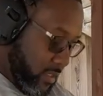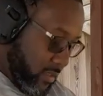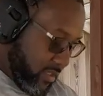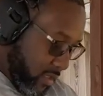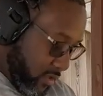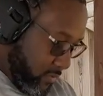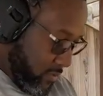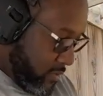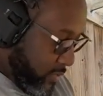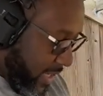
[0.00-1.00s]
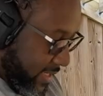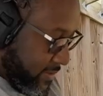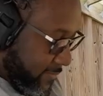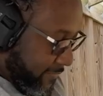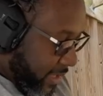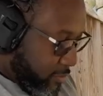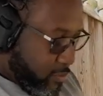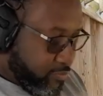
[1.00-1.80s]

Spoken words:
So we got some federal